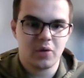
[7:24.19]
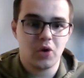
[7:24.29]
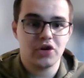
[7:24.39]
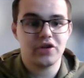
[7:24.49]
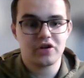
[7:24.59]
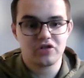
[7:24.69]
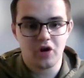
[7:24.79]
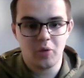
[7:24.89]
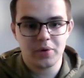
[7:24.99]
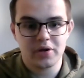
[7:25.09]
I won the Dutch
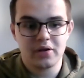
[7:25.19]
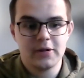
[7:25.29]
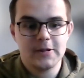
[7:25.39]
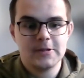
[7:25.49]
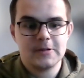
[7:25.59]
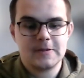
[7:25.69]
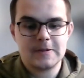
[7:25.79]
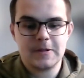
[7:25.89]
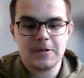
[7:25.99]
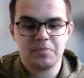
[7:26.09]
Open.
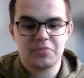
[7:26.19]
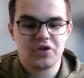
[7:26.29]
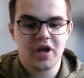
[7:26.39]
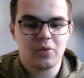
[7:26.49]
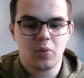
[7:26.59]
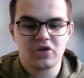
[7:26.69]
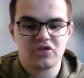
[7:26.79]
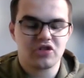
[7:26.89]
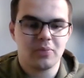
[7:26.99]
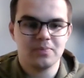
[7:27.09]
So yeah, there
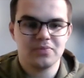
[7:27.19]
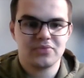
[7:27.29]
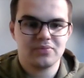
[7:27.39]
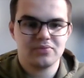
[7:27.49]
was some